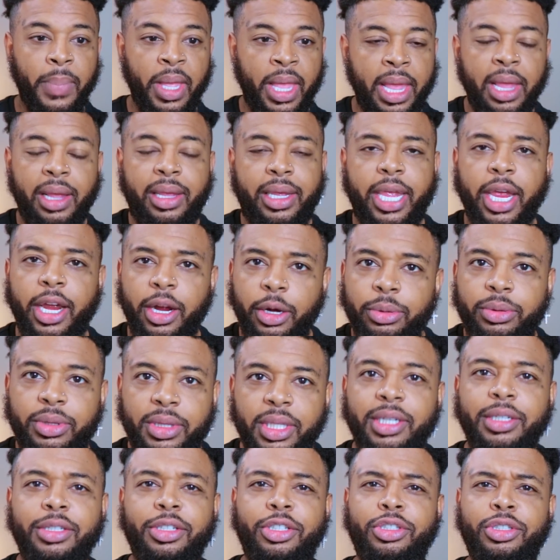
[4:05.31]
He killed
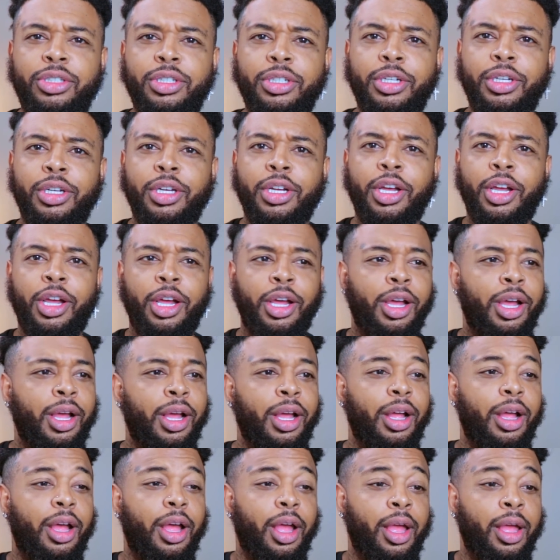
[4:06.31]
this.
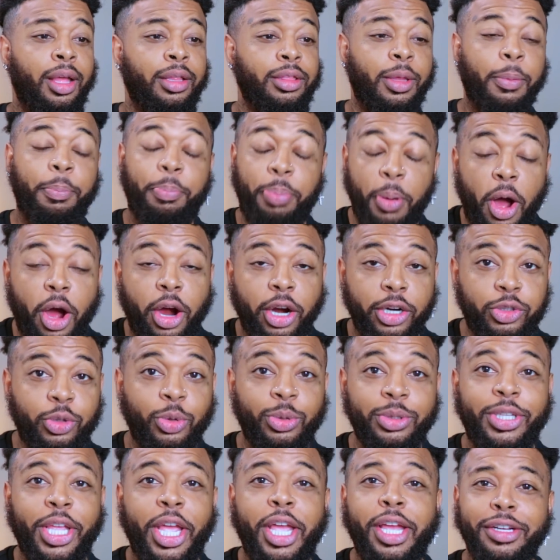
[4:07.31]
The bars
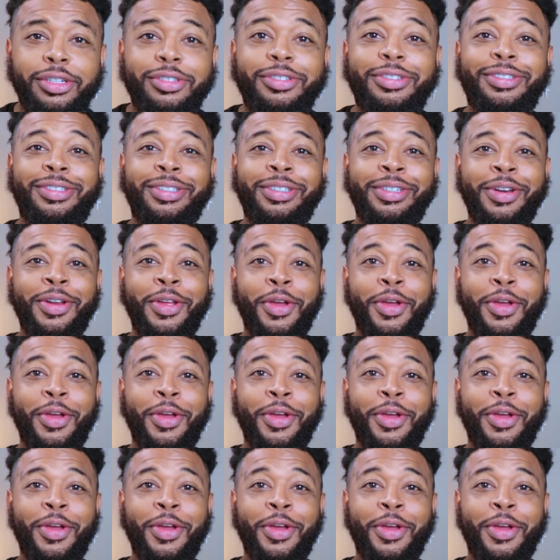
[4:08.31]
was hidden.